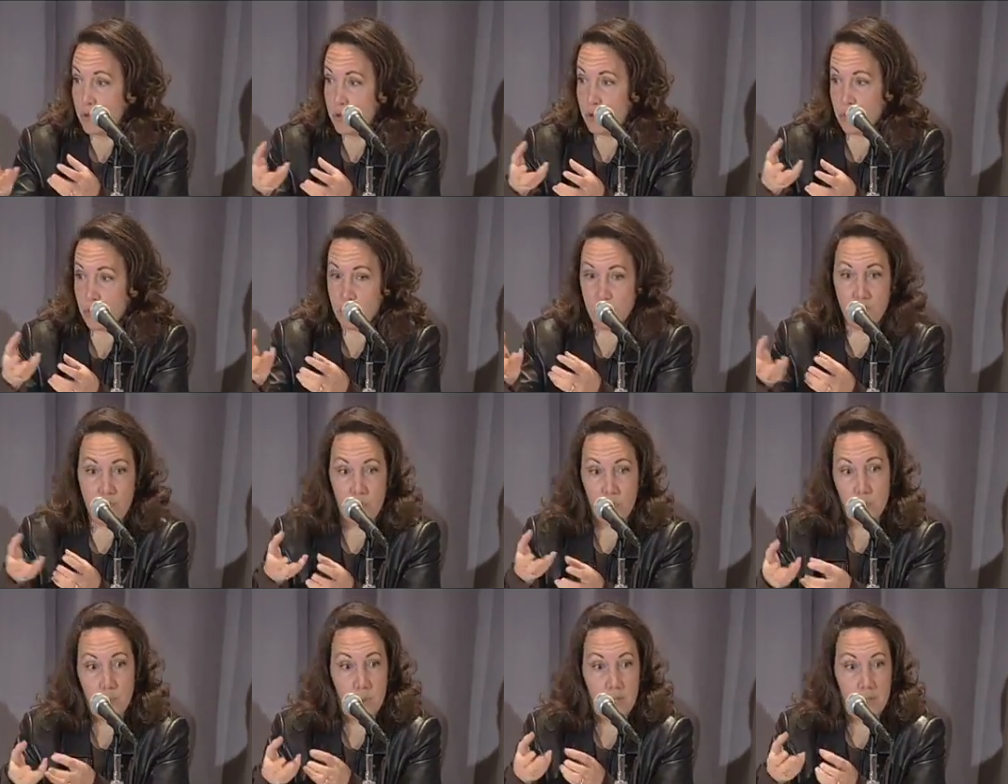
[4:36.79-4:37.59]
to
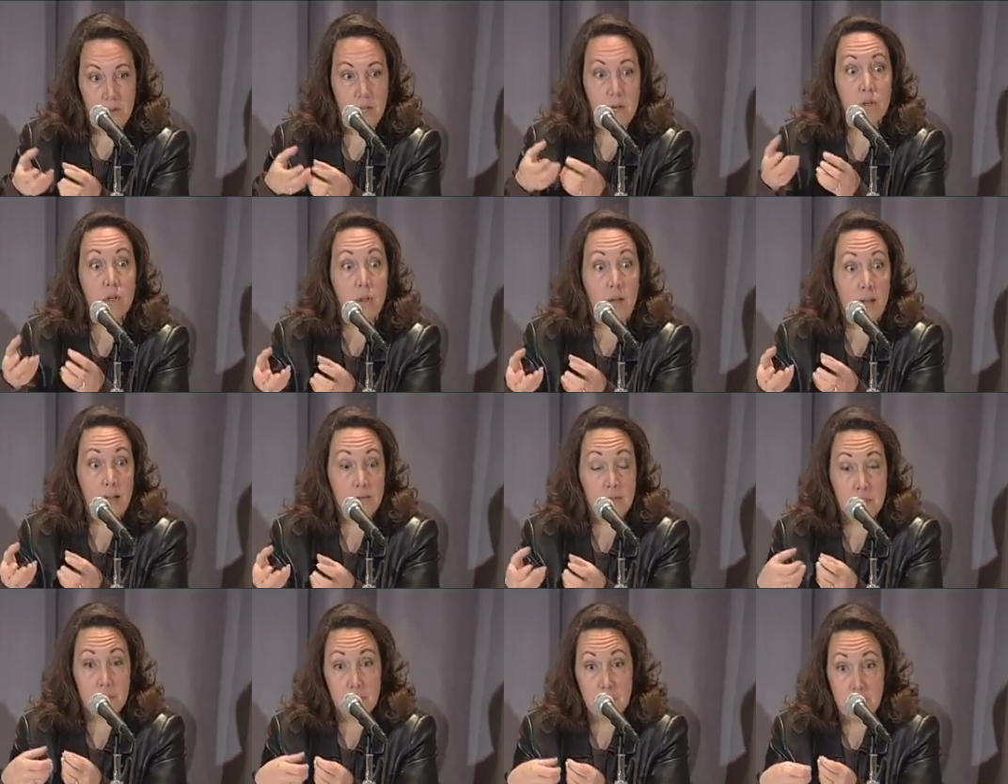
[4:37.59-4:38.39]
vote with their
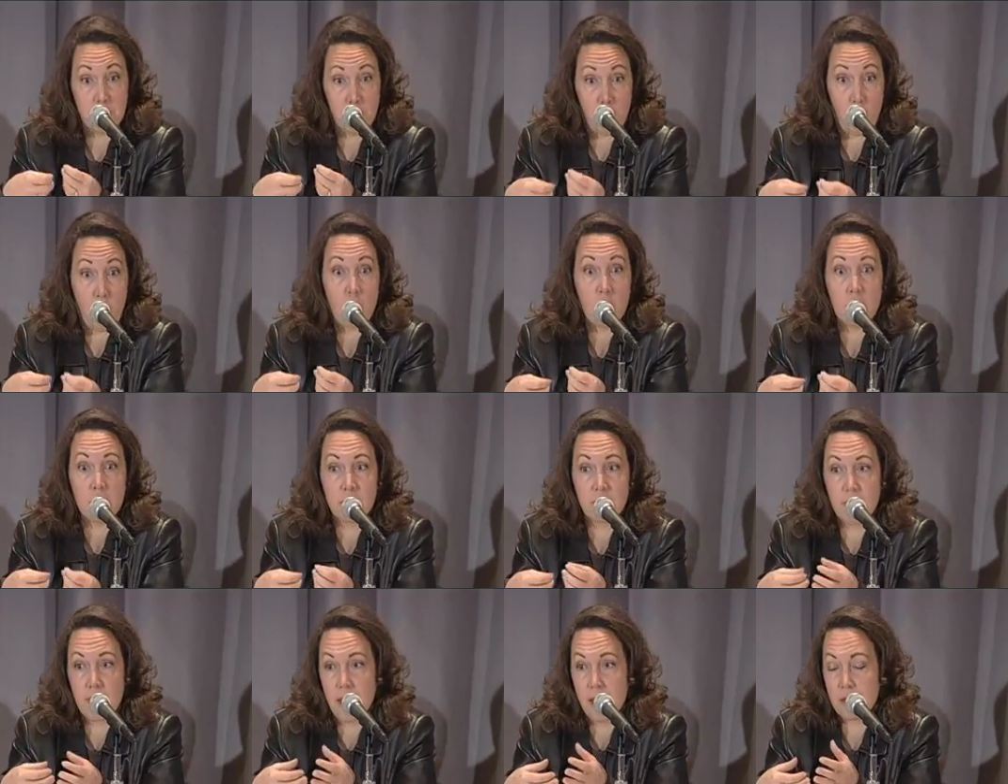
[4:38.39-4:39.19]
lives and be part
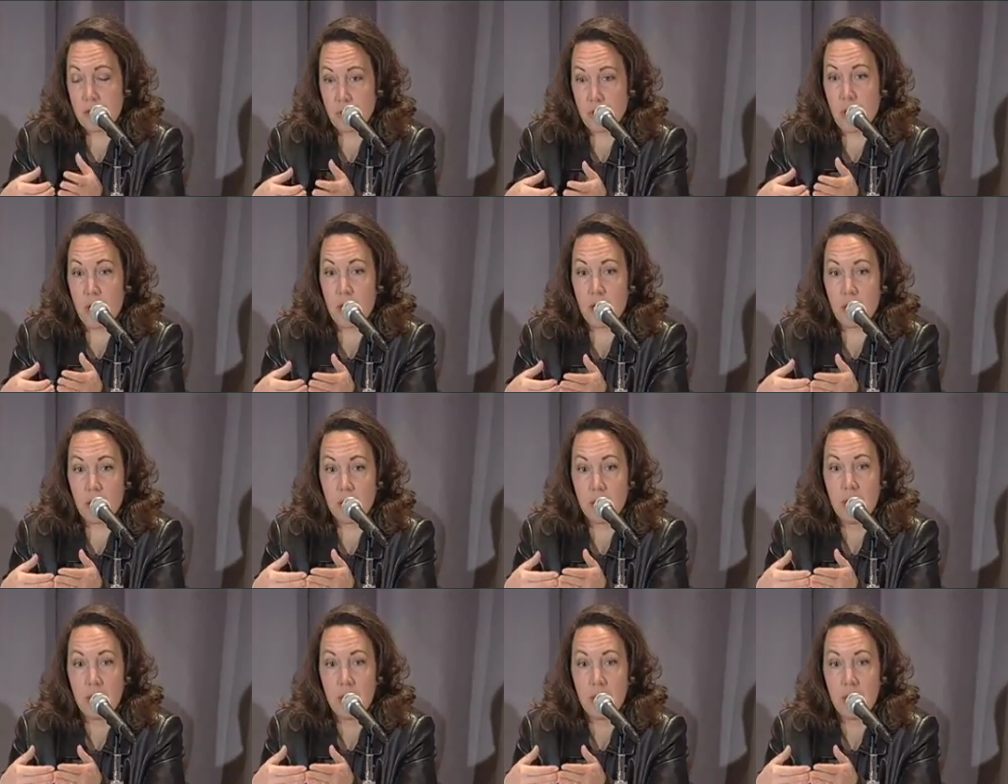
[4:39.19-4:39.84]
of that trial,